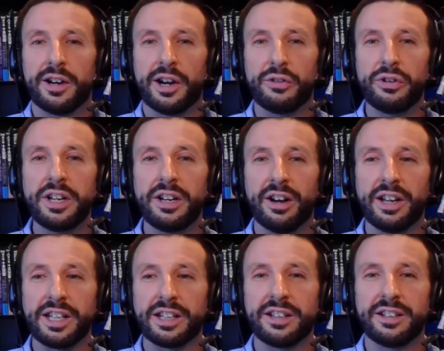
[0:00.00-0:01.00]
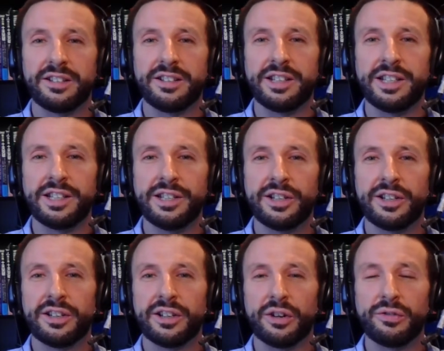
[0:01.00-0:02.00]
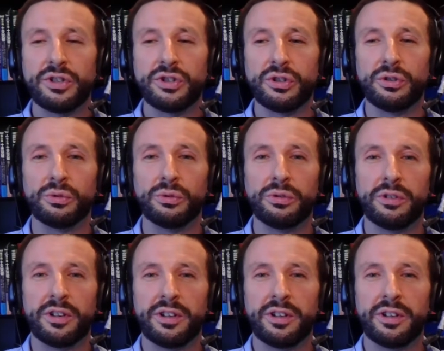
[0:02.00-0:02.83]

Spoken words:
I really like the original